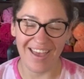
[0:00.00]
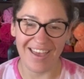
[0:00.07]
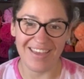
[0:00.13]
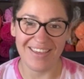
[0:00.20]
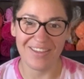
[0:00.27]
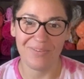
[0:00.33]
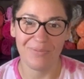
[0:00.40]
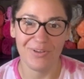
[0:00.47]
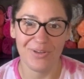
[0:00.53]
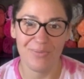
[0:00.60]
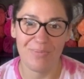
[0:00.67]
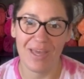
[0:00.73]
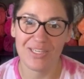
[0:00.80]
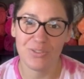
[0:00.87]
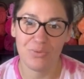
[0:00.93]
Hi, and
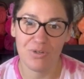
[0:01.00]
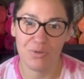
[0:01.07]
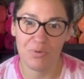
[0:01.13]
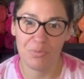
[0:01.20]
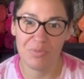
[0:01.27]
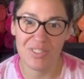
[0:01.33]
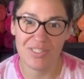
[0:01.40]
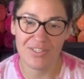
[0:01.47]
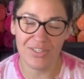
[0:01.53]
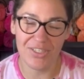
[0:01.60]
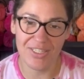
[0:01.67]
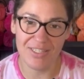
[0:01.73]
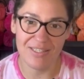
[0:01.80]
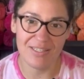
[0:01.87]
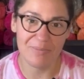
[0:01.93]
welcome back to One Woman
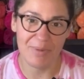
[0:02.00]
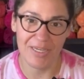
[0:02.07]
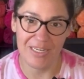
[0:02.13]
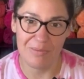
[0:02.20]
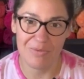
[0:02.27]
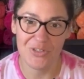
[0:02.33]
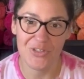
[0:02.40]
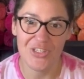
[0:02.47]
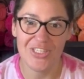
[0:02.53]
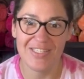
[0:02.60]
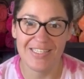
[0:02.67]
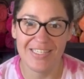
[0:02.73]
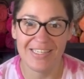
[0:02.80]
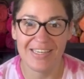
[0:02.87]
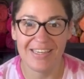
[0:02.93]
Circus. My name is
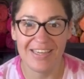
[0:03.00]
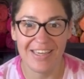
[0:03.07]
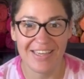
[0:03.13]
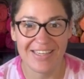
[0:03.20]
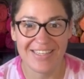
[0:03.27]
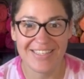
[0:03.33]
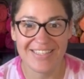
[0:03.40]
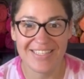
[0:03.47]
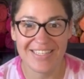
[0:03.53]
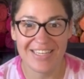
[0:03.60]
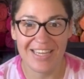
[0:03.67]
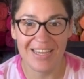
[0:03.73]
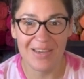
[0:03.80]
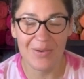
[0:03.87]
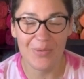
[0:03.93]
Christina, and
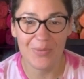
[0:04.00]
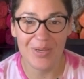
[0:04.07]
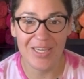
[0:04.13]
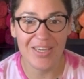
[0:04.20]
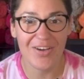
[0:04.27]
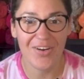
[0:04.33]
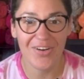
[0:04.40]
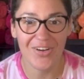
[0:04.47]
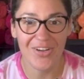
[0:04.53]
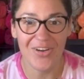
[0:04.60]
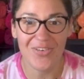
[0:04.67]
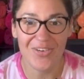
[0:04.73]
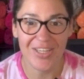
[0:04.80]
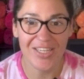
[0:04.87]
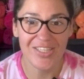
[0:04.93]
today we are
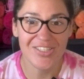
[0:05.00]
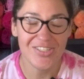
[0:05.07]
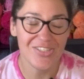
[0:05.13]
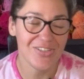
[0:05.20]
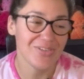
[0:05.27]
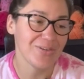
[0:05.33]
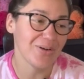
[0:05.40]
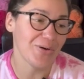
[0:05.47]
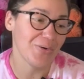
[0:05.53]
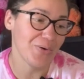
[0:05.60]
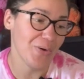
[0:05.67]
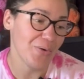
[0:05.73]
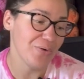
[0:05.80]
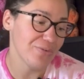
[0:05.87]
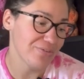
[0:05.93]
going to go
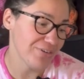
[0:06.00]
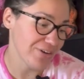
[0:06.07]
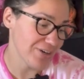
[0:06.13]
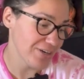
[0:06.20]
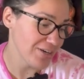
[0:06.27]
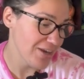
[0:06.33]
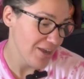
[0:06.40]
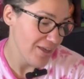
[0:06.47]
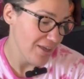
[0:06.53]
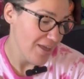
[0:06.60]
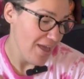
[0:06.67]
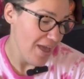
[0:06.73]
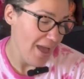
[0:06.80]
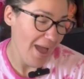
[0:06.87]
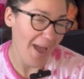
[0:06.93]
over
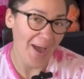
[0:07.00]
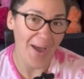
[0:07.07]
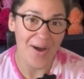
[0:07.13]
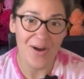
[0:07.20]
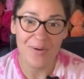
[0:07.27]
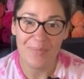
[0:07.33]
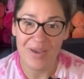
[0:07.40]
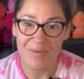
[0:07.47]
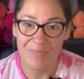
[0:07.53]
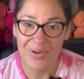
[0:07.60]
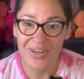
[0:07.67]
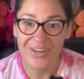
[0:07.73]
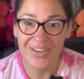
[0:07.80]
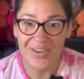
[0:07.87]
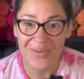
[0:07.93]
how my
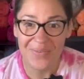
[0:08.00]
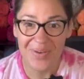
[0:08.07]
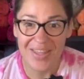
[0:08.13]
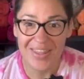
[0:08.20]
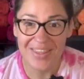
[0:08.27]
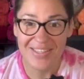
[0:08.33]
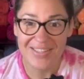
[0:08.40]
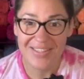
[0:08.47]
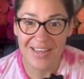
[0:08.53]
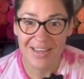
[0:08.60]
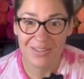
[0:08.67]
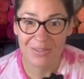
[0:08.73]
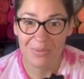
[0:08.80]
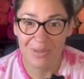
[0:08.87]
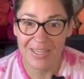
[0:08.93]
market went this
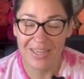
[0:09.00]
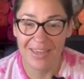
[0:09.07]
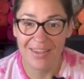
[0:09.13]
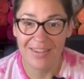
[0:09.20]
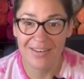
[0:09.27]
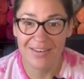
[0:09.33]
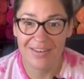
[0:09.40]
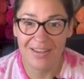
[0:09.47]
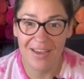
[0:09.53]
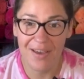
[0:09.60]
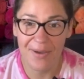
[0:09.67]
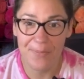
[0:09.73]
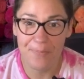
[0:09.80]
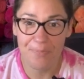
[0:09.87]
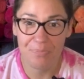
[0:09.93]
last weekend.
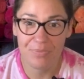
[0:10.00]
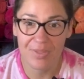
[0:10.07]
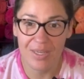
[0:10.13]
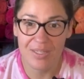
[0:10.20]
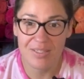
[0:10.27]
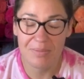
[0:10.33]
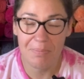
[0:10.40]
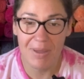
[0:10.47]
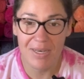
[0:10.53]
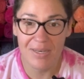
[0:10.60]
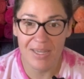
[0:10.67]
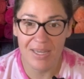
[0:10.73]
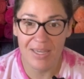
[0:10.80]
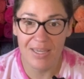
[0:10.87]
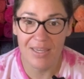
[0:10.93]
It's
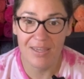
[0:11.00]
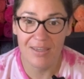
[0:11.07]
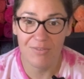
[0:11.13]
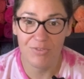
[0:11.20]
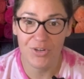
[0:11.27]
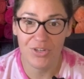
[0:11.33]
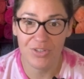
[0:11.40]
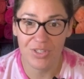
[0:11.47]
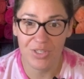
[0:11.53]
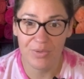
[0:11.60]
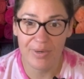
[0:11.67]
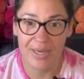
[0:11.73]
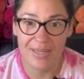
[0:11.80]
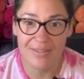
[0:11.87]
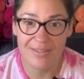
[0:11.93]
Monday. If you're in the
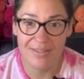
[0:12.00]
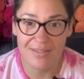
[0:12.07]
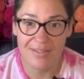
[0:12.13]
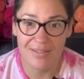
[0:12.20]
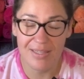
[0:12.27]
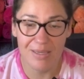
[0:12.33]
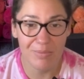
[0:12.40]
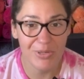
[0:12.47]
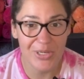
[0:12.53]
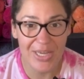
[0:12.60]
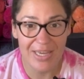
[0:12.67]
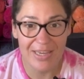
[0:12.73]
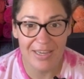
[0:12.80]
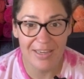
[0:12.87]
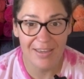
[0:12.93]
US, it's Labor
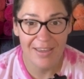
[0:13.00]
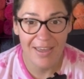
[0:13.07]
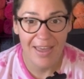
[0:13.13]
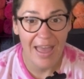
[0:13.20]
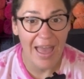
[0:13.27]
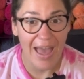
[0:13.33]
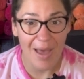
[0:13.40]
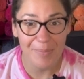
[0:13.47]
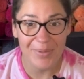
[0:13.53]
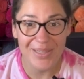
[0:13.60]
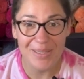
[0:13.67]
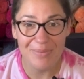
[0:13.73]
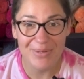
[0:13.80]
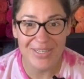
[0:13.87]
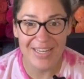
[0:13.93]
Day. Happy
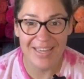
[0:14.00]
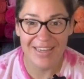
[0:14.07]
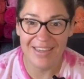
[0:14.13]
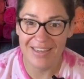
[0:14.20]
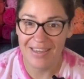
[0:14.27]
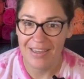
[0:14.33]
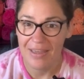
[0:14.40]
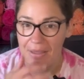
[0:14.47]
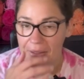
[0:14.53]
Labor Day.